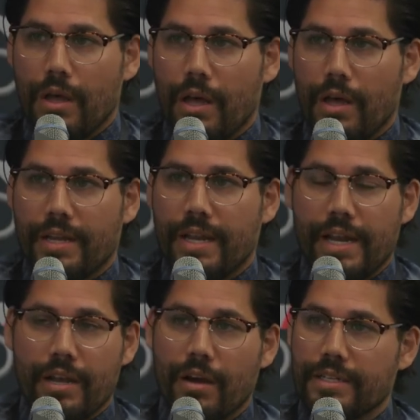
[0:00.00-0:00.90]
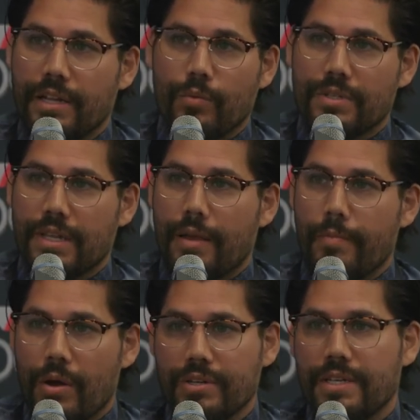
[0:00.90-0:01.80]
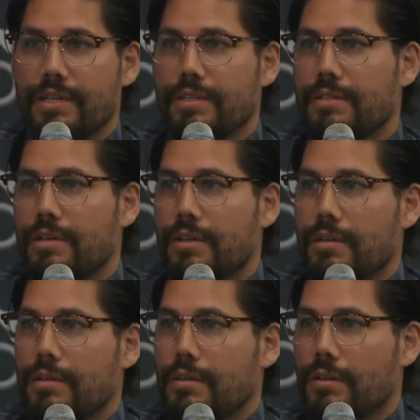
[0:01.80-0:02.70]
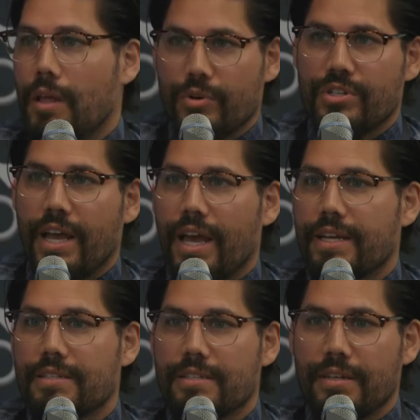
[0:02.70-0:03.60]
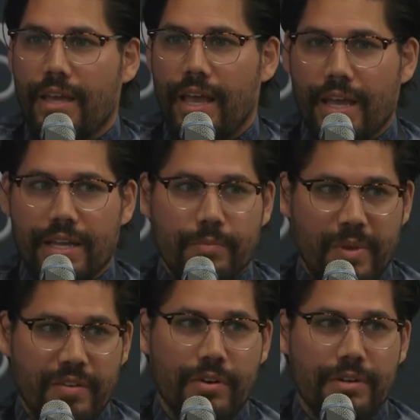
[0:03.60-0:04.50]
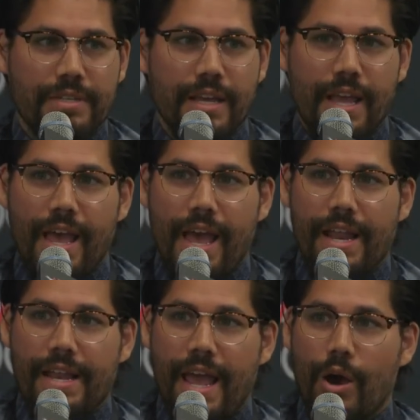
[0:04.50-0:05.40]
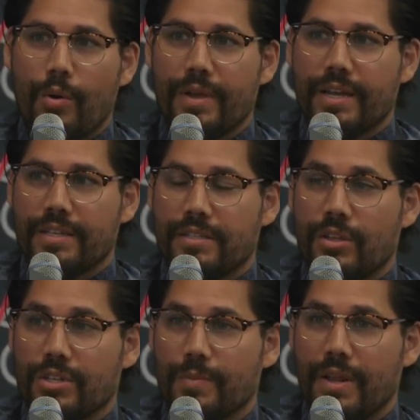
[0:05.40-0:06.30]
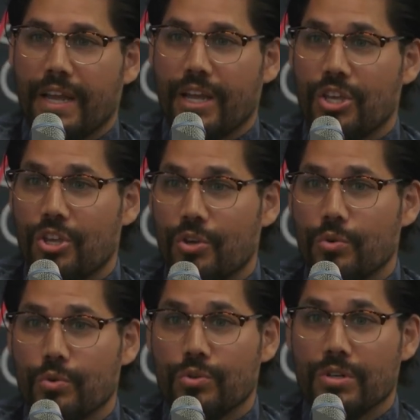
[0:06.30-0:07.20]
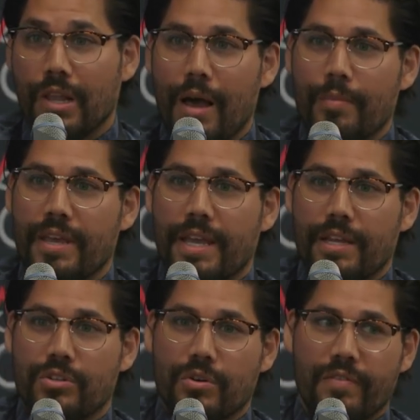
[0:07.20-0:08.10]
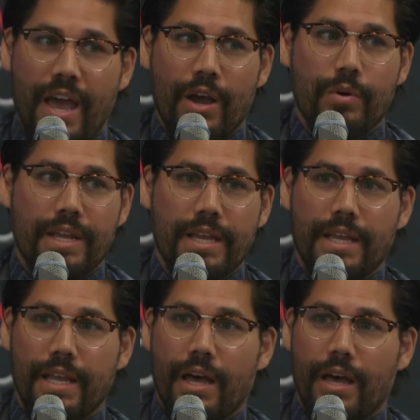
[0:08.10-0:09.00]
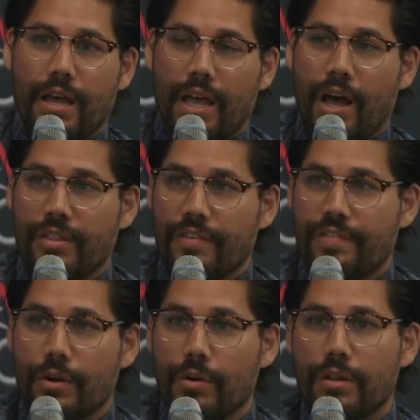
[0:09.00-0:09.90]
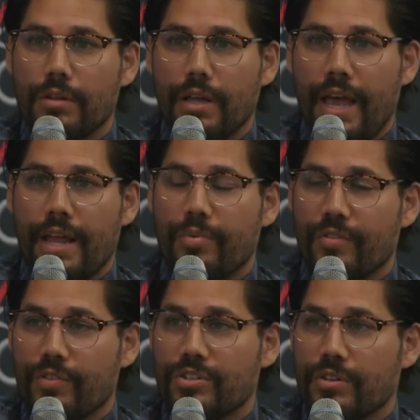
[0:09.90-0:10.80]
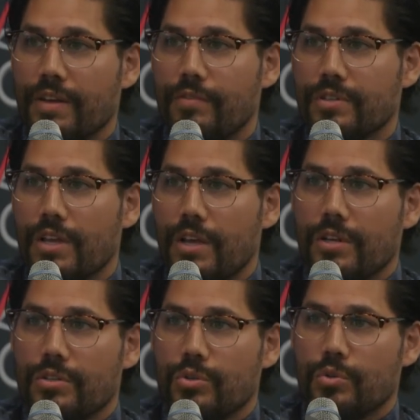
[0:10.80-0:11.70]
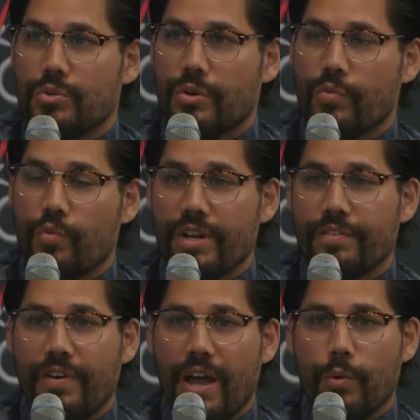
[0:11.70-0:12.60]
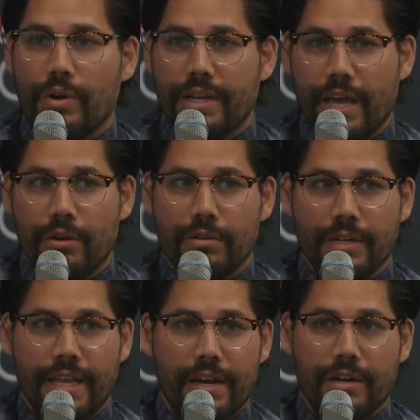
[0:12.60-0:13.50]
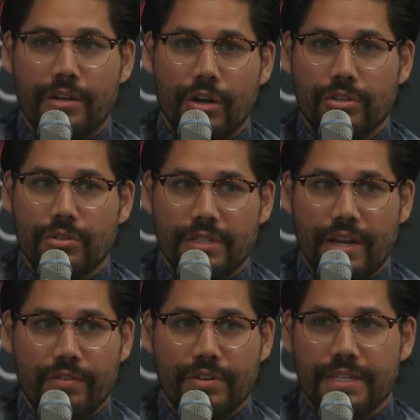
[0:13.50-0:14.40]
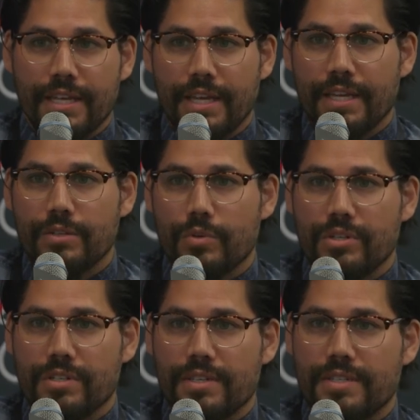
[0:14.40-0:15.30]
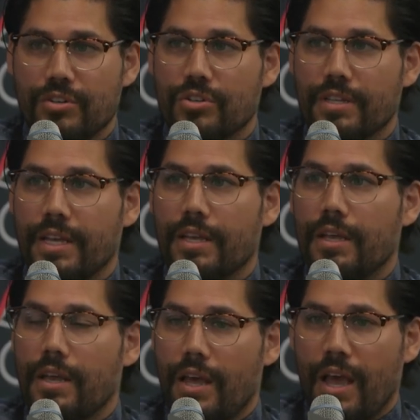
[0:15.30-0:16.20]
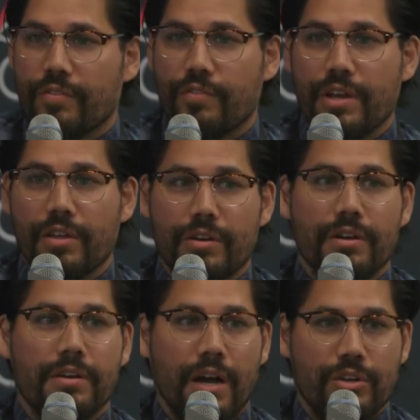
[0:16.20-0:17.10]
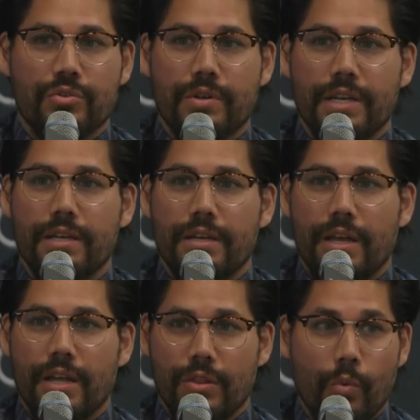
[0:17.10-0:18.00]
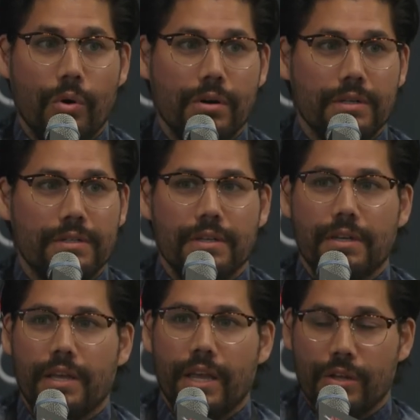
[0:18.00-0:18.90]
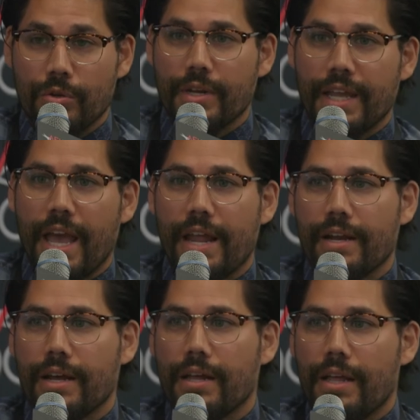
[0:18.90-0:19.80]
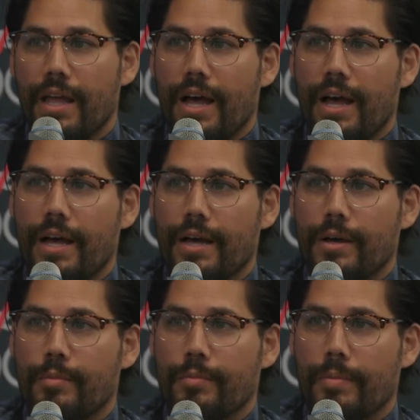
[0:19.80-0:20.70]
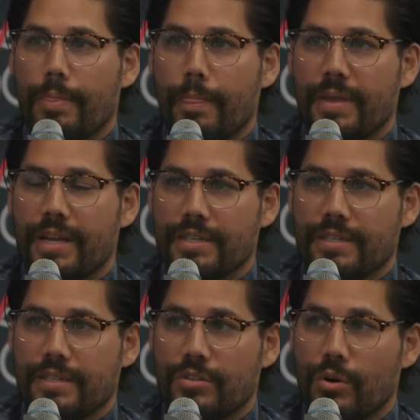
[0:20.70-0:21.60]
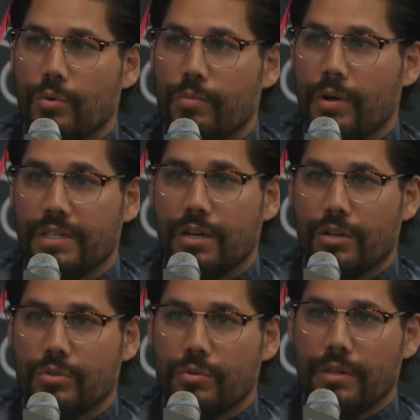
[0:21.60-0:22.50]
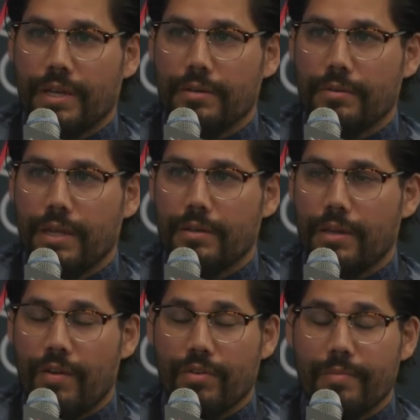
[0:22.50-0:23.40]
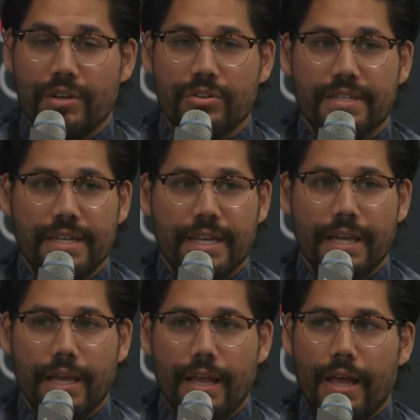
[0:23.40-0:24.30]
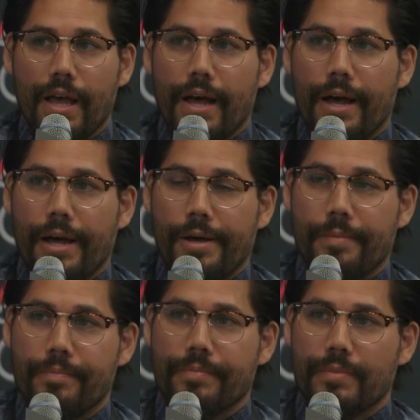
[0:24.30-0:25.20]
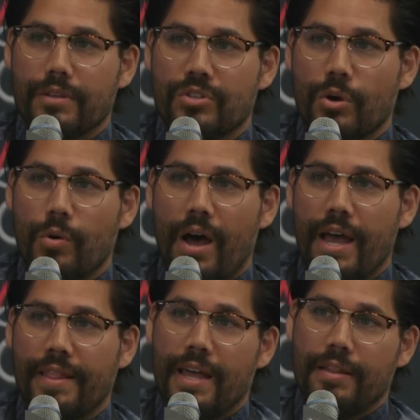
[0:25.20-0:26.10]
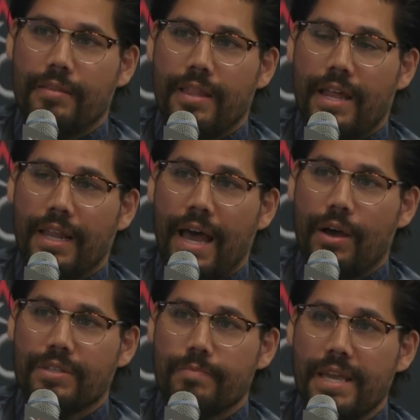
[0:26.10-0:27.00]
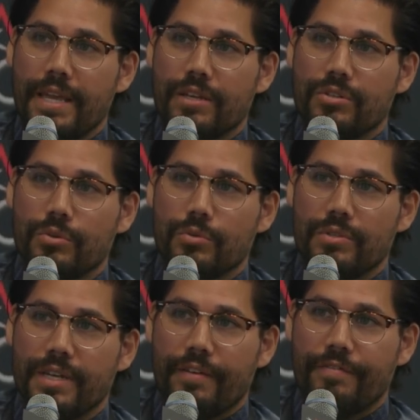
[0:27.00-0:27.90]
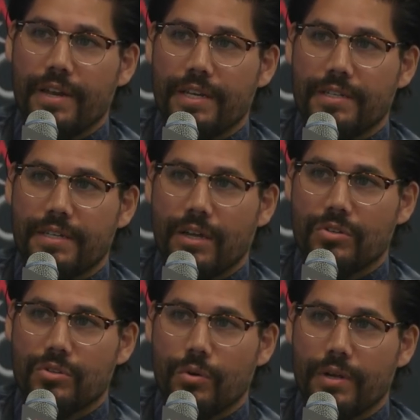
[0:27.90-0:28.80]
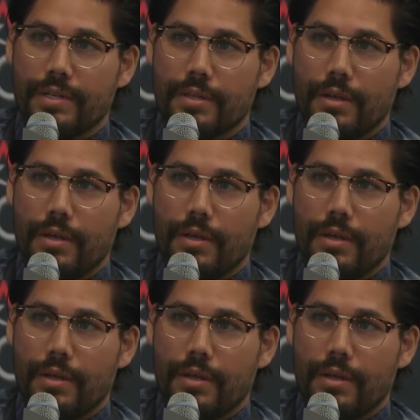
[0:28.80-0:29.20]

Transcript: Uh, Canadian content was like Mounties lumberjacks and beavers. And now, because there's been like a huge lobbying and sort of equity uh, on the federal and provincial levels to sort of redefine what Canada, Canada cultural diversity is, which is essentially every other country in the world, including Canada, um, because it's so multicultural in, in every major city. Um, so I, that that allows me to to get funding to tell stories.